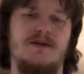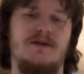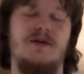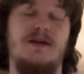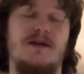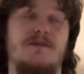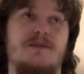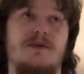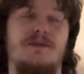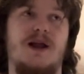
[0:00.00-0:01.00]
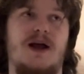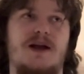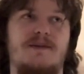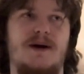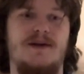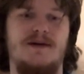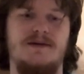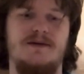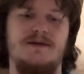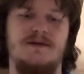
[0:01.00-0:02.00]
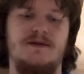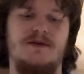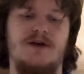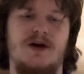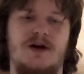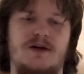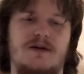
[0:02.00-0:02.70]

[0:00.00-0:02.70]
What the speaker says: or at least implied by the talk.